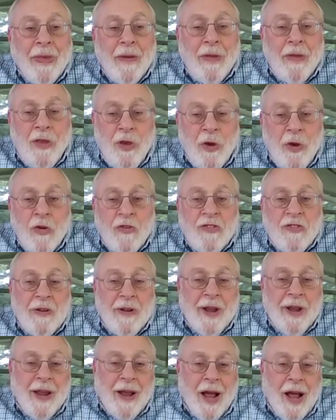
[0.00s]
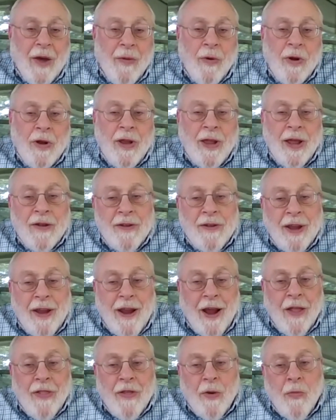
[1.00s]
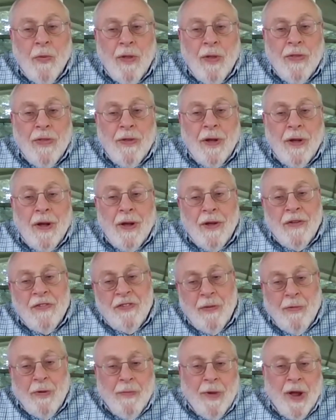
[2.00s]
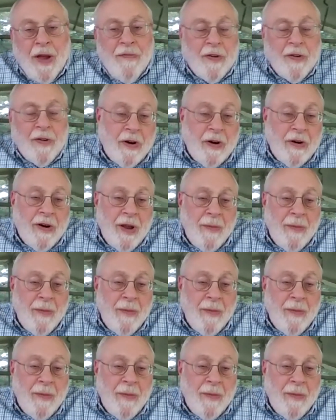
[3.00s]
Usually, I would get together with some of my fraternity